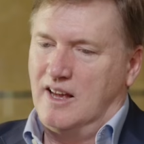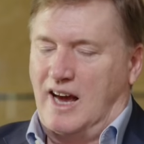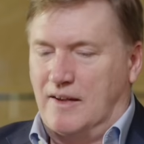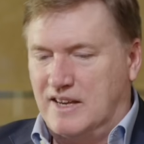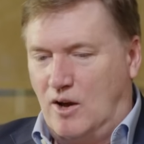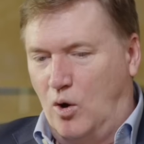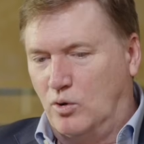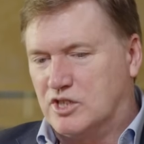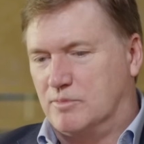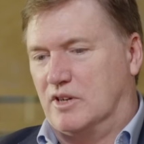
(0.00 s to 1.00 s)
And the
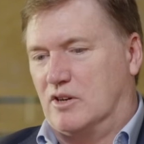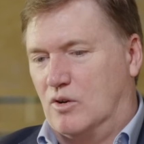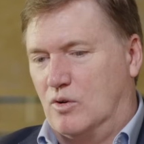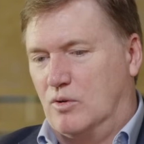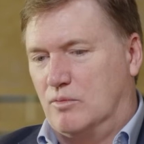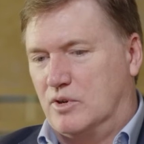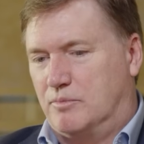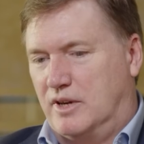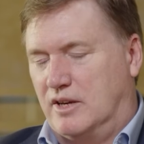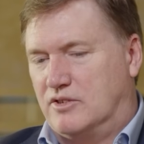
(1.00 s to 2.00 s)
ultimate goal would
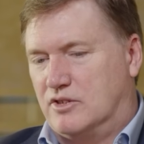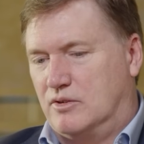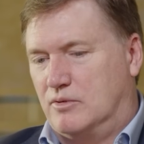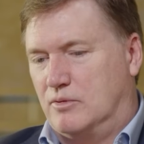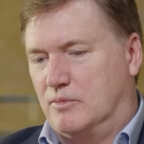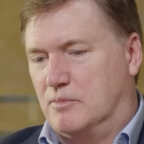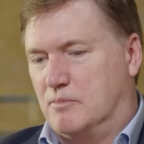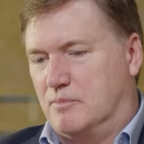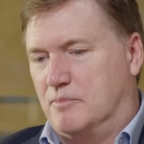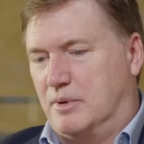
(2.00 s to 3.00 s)
be to
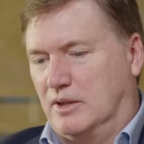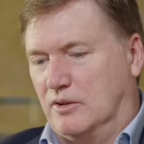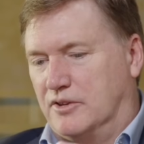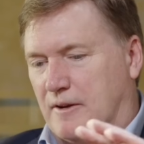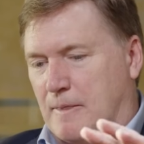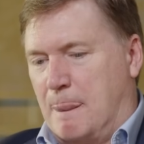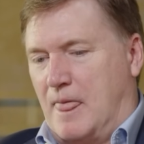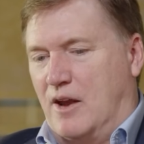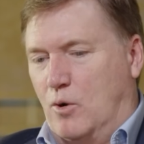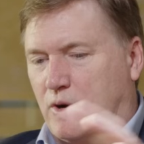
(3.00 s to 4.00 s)
build
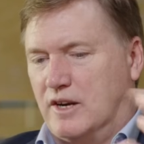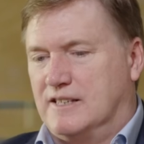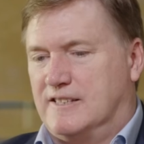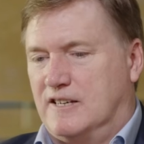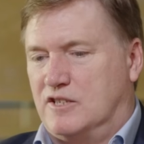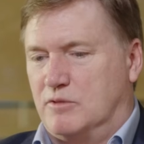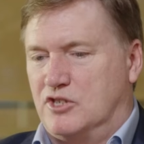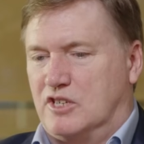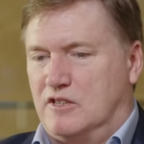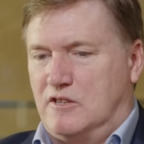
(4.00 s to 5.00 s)
an organisation
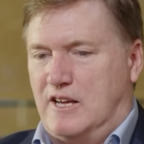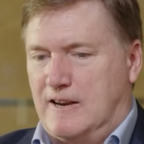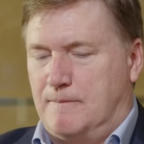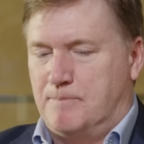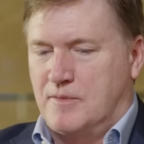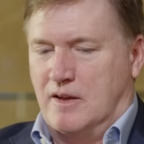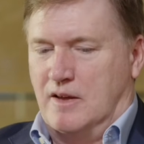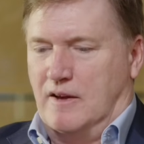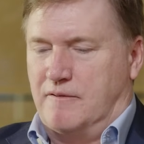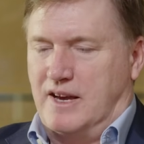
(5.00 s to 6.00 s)
which can then
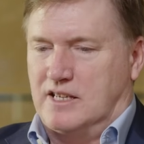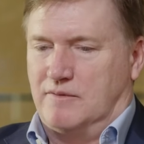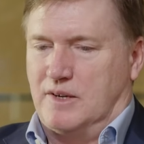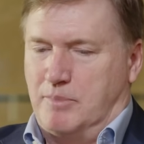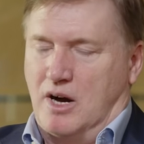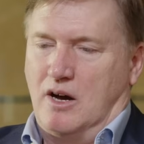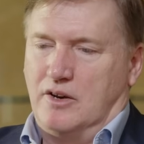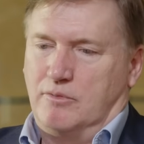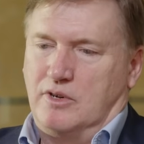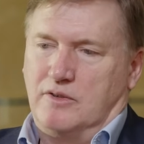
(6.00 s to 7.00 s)
effectively
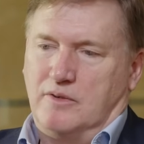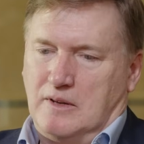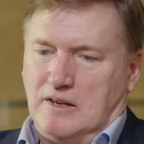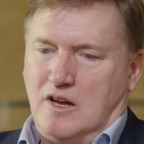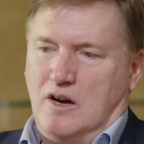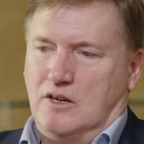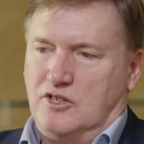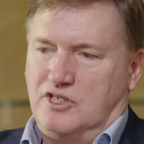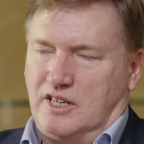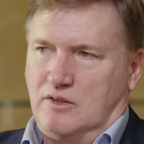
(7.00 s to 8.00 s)
partner with
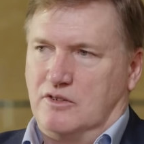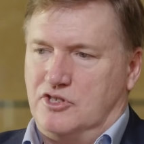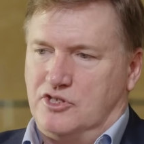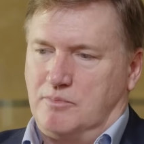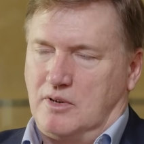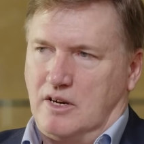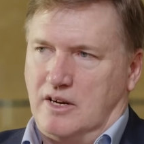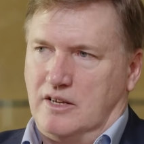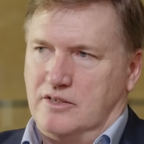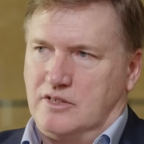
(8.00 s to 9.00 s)
large technology
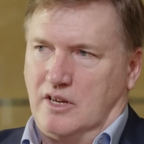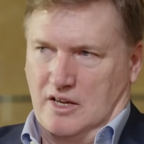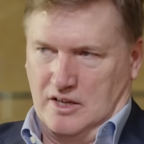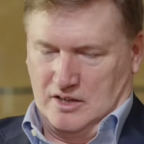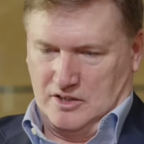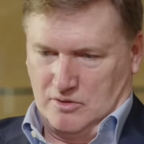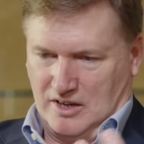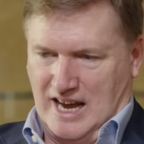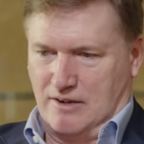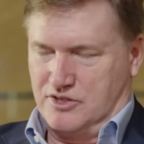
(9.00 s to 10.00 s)
suppliers to
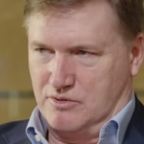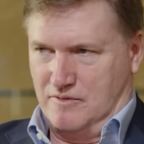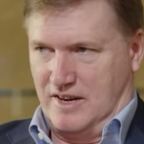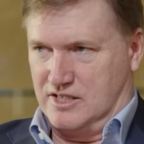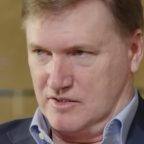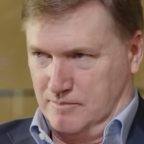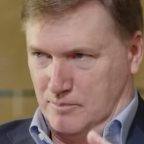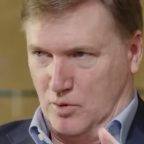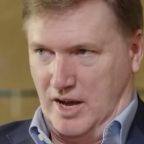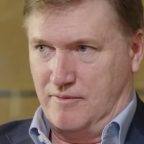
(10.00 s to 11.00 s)
allow us to invest
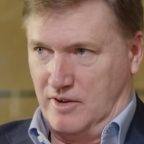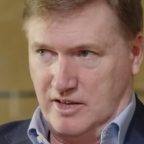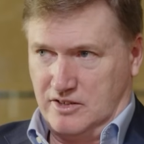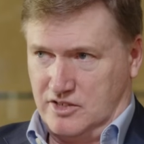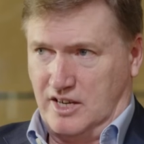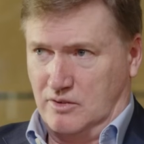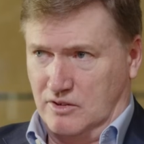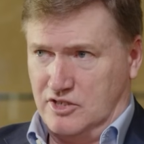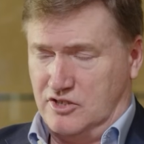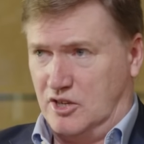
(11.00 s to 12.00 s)
more heavily into
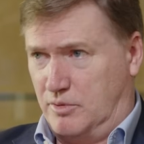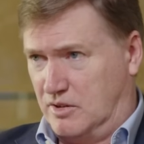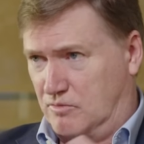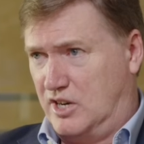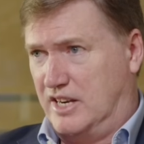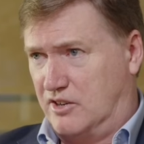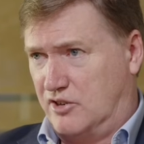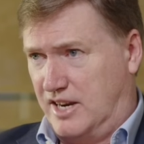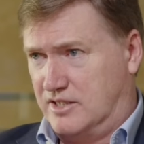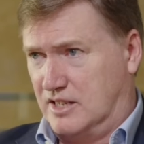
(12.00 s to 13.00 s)
technology, so we can really
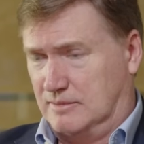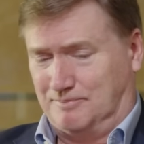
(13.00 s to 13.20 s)
create